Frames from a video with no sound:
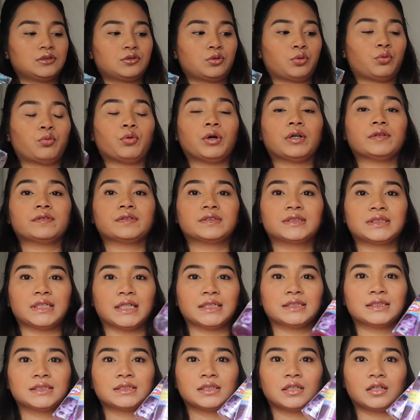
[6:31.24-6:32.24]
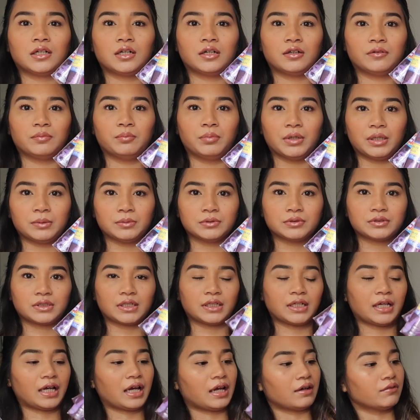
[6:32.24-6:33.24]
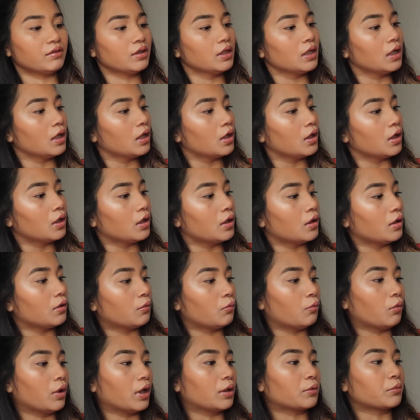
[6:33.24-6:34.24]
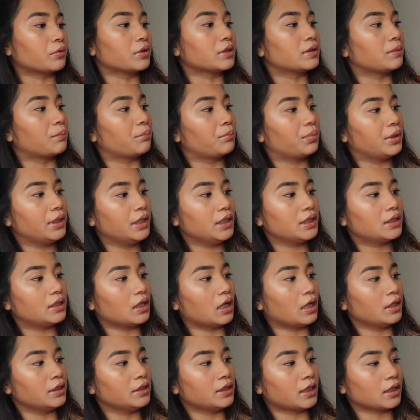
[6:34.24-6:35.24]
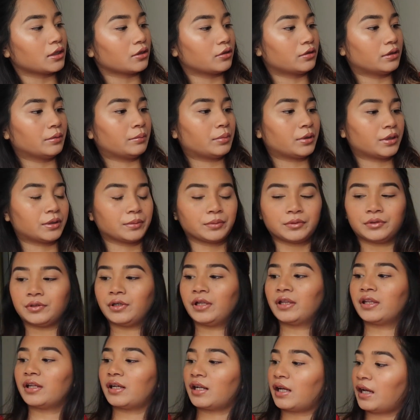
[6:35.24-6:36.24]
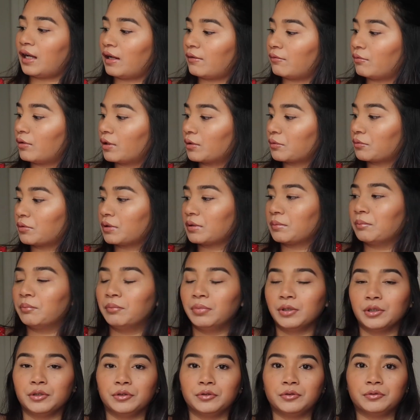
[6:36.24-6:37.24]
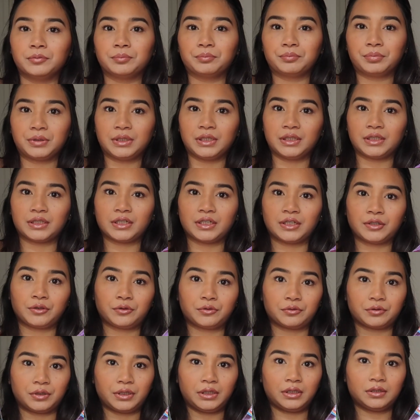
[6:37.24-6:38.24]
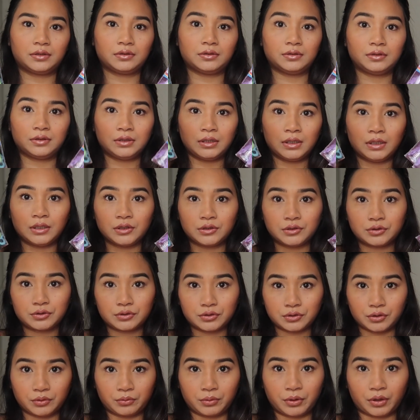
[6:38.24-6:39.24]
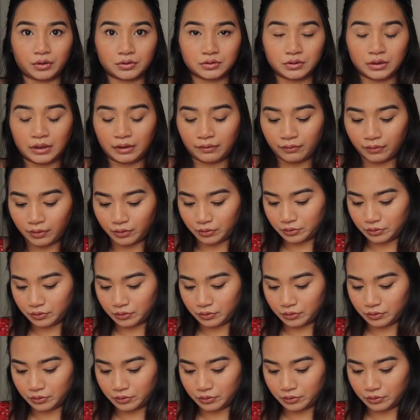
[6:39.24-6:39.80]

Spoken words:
12 sets of bubbles. I have one with pink, yellow, and purple, and then I have one with blue, pink, and green. So we also have